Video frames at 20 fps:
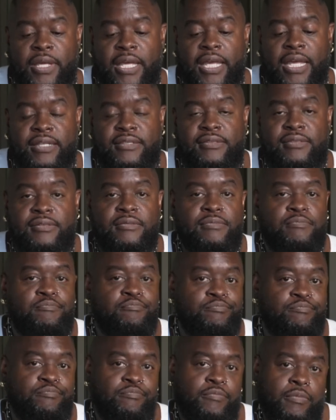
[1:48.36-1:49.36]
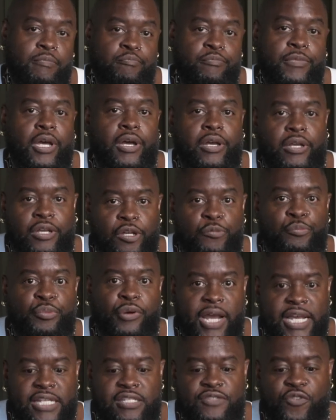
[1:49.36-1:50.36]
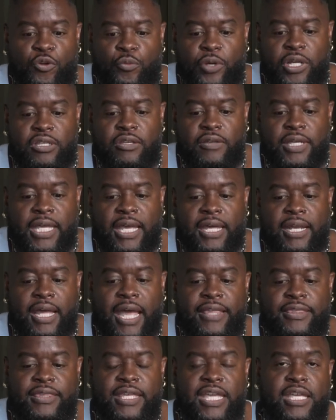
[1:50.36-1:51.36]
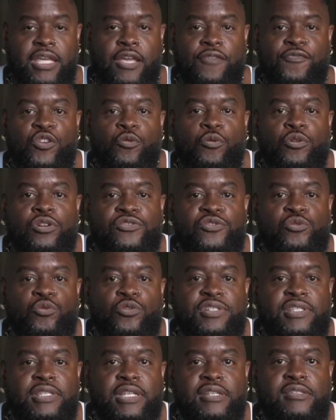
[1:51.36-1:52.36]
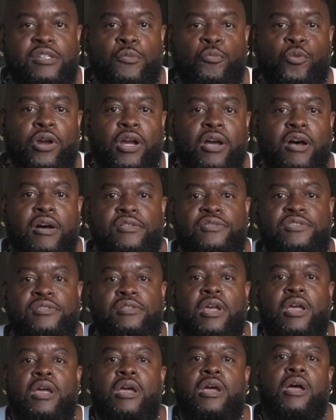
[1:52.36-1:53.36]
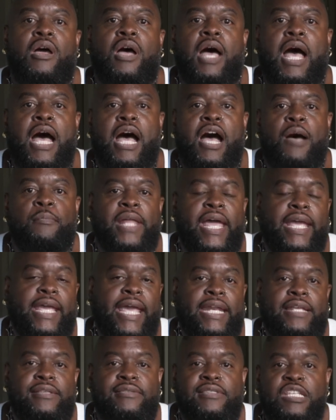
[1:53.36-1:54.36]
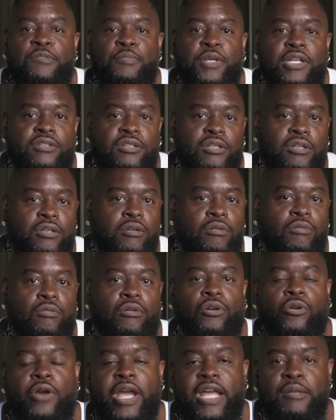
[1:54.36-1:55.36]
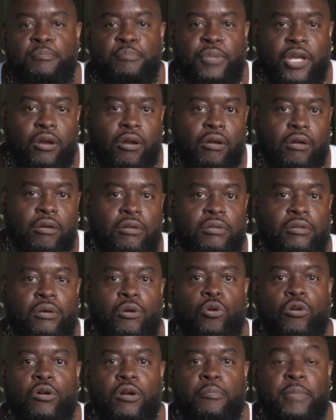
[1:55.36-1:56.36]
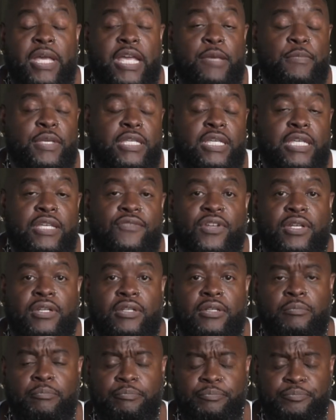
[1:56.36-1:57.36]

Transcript: it's a good price for what you get. I think if you were to source this somewhere else, like at a CB2 or Crate and Barrel, or maybe even